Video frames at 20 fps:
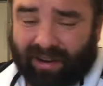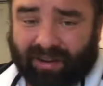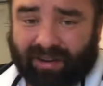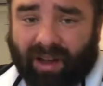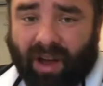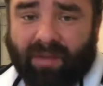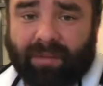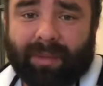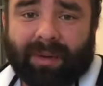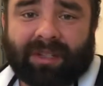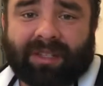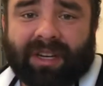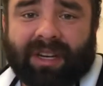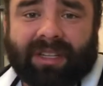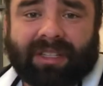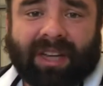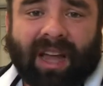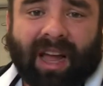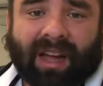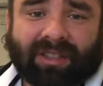Governments
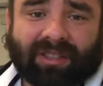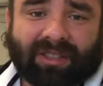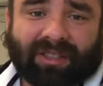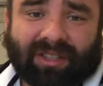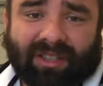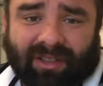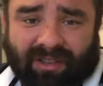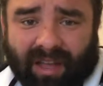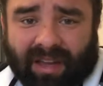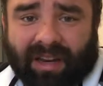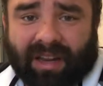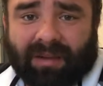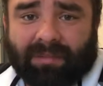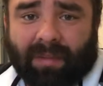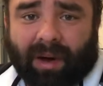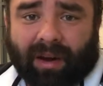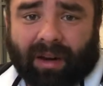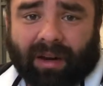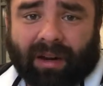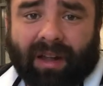need taxes. They need
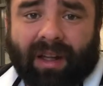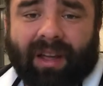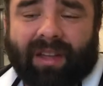money.